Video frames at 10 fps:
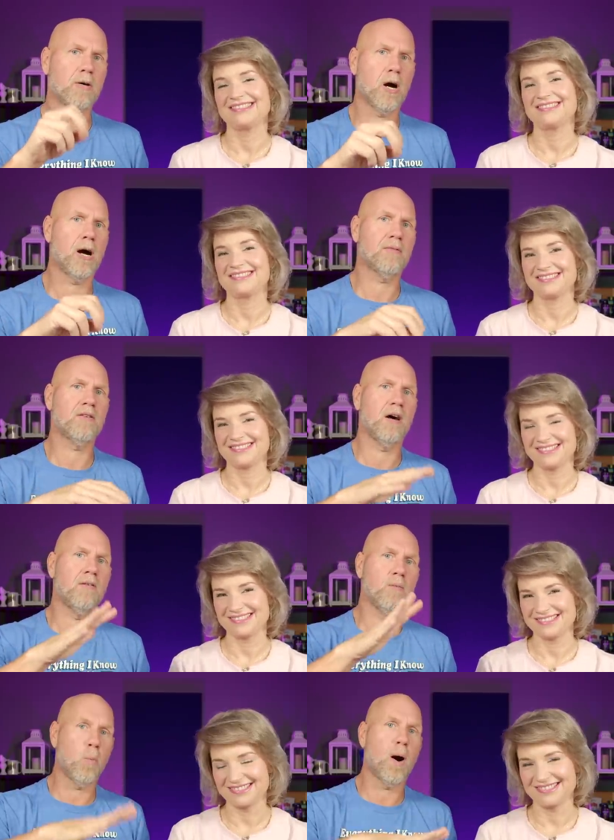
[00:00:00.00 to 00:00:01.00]
Speaker 1: cost
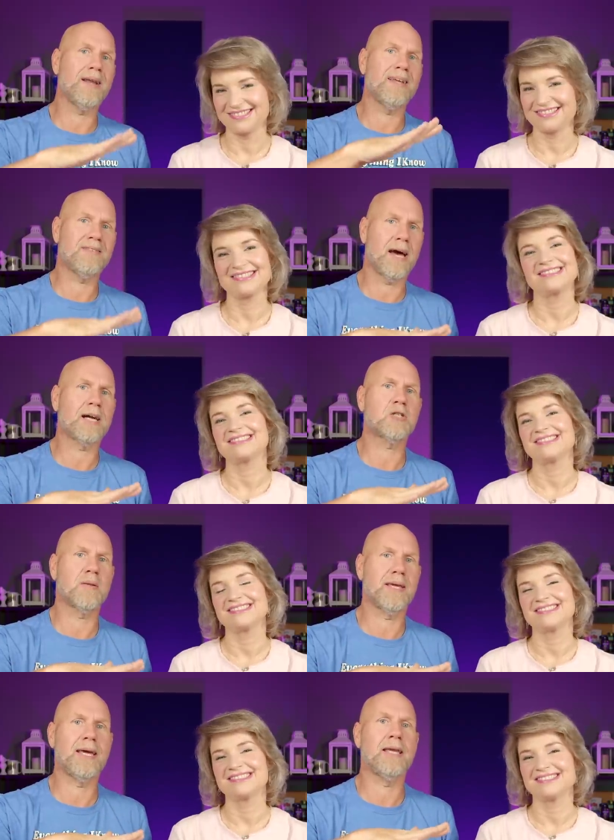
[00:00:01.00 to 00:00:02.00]
of what is
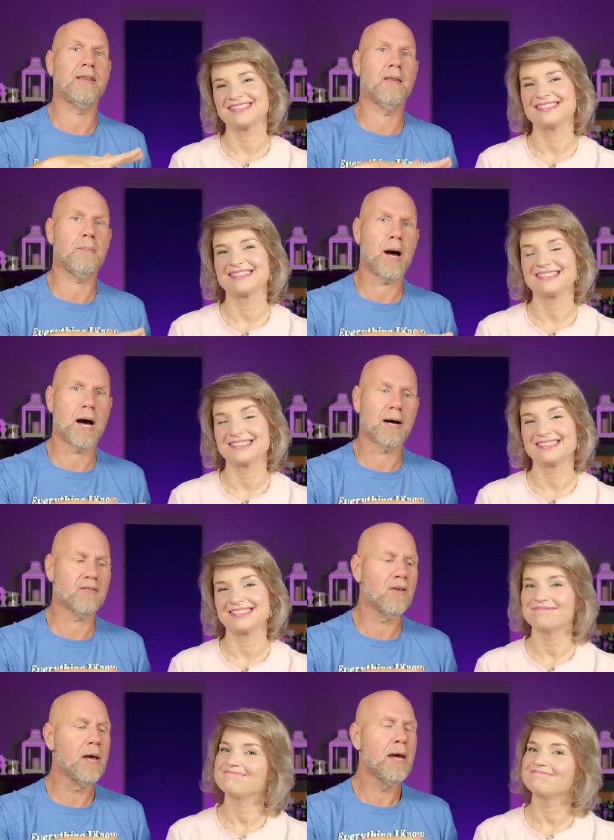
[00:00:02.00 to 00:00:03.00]
actually in the
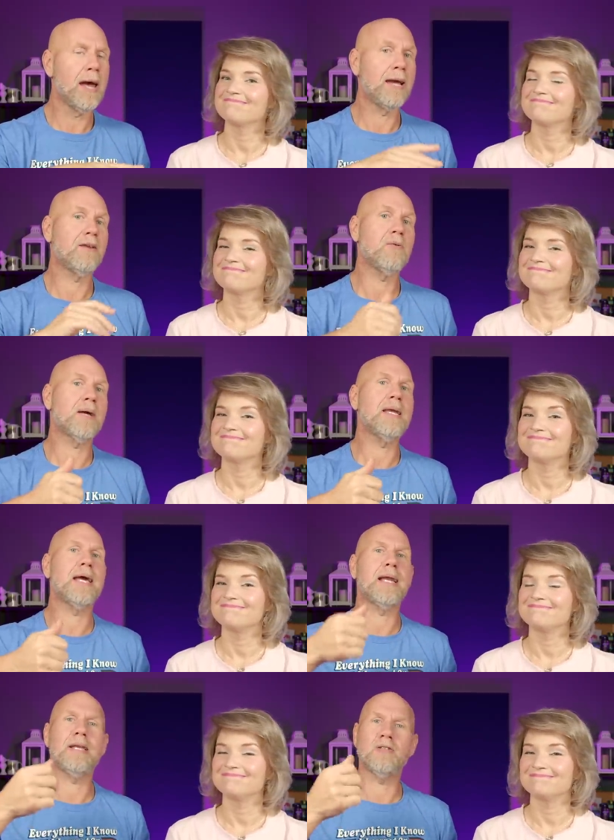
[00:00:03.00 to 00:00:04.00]
box. And you can
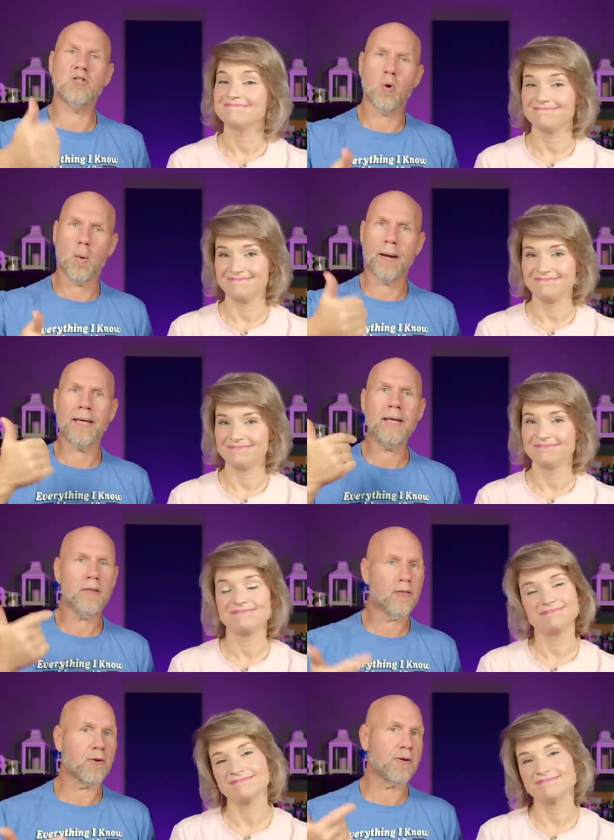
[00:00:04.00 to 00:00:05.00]
get it in 20,
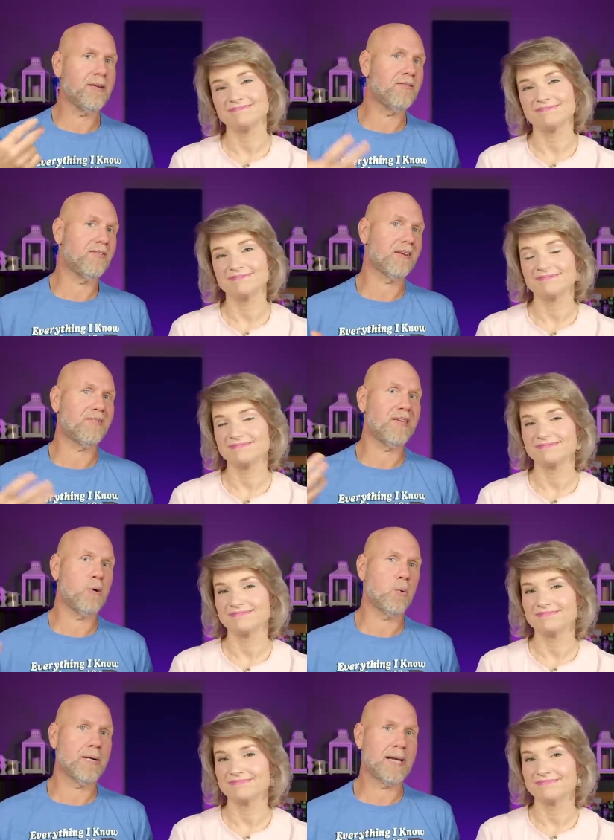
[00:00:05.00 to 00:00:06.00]
30, 60,
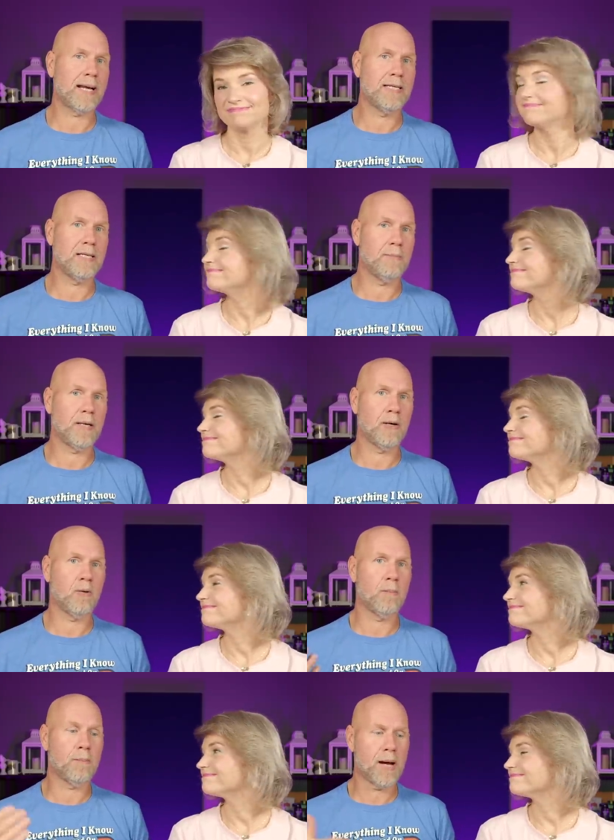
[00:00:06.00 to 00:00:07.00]
or 90
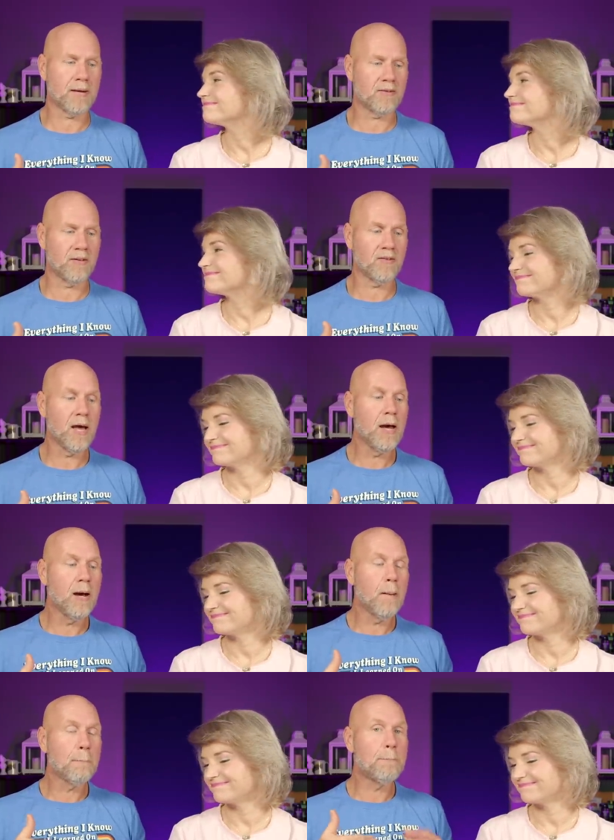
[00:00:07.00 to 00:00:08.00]
meal boxes.
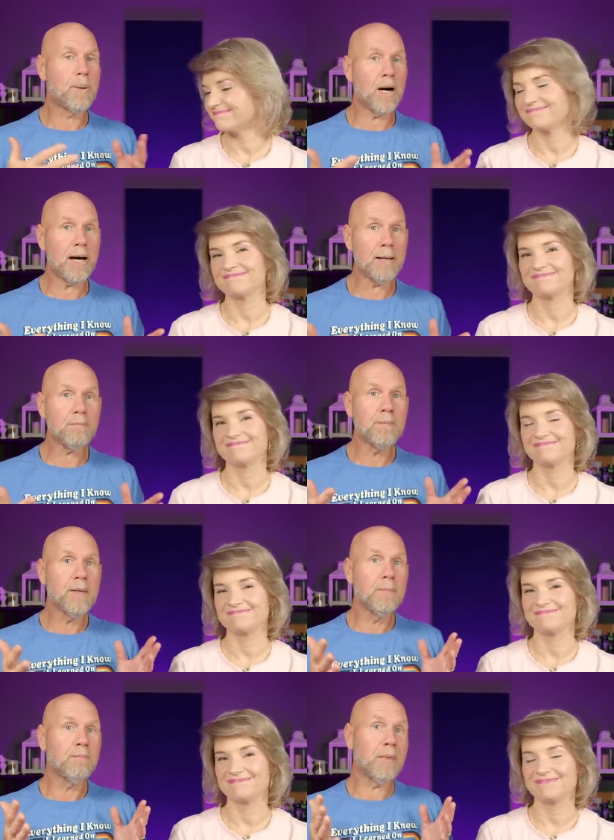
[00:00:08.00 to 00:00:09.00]
But
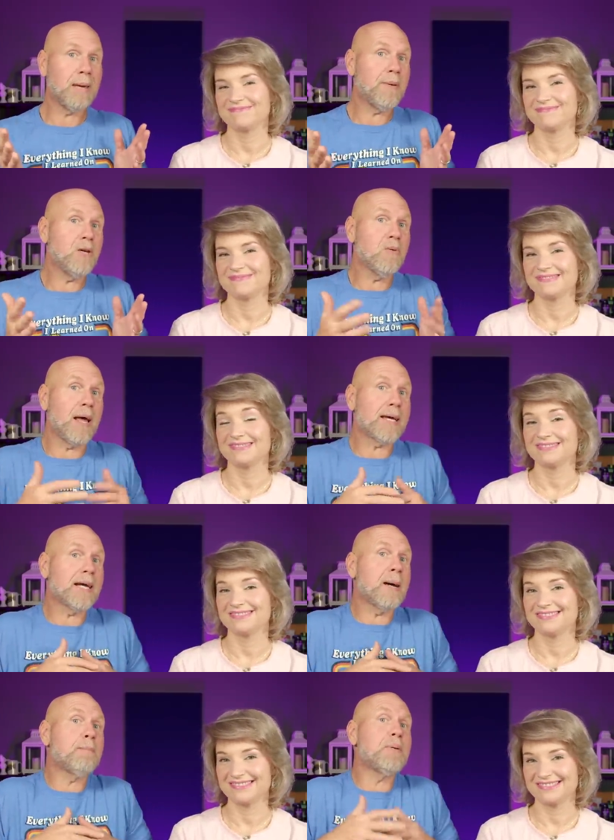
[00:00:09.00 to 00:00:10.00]
maybe you like a
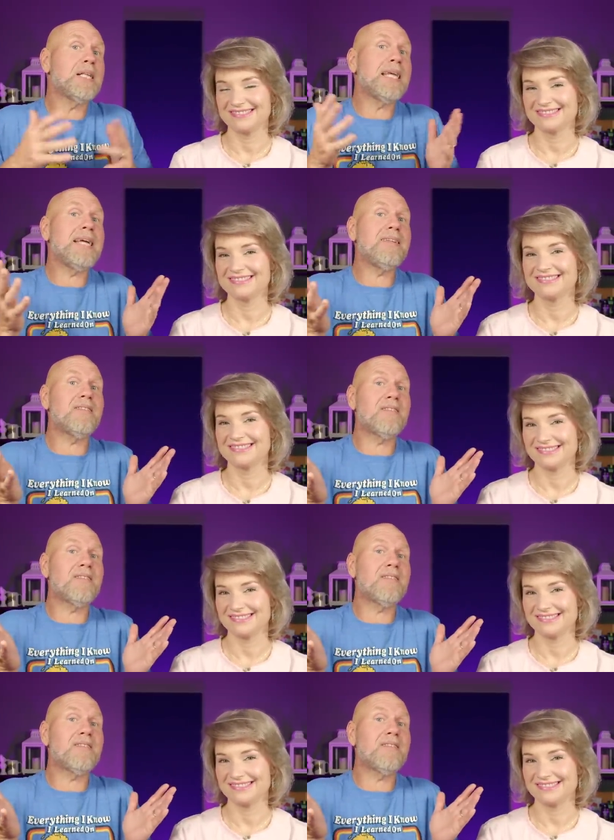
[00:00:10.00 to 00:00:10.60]
complete